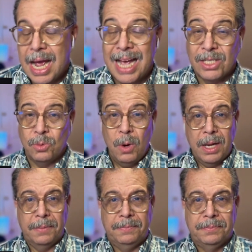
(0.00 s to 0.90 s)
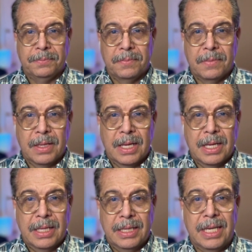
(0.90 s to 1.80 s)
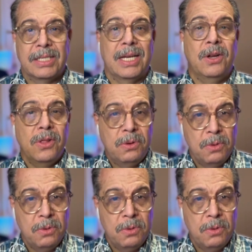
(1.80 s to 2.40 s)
As well, there's another